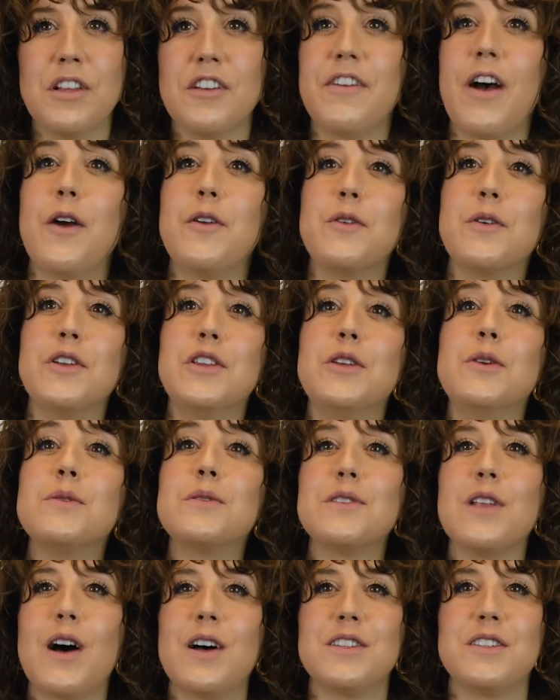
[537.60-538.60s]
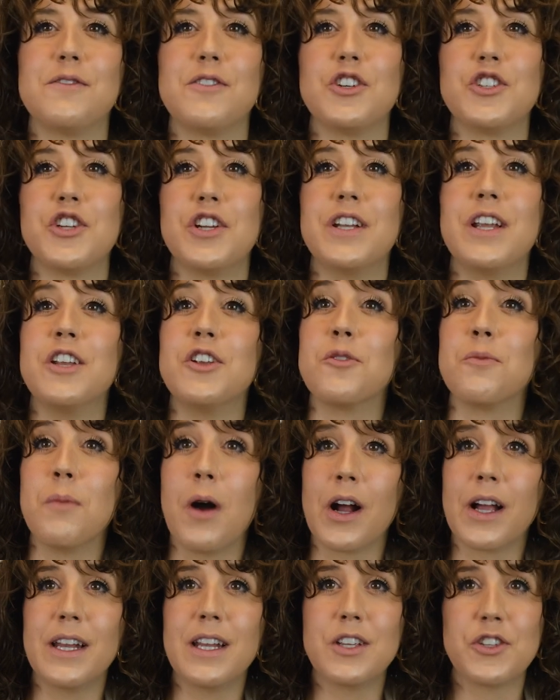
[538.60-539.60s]
of how you can use loss aversion in your
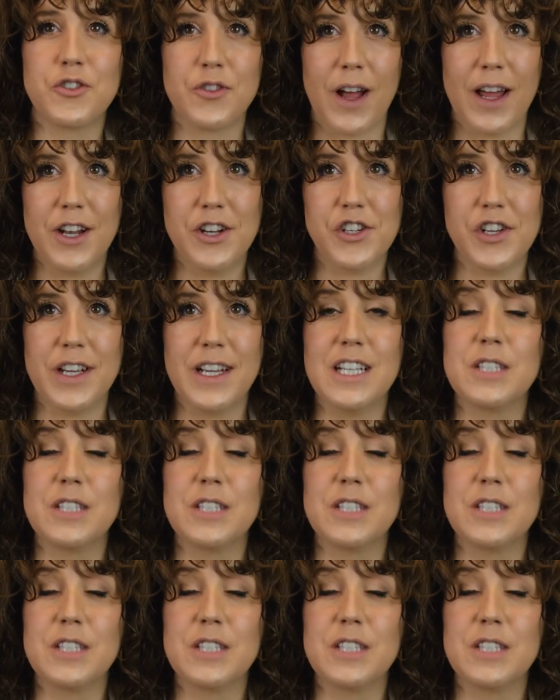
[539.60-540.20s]
marketing strategy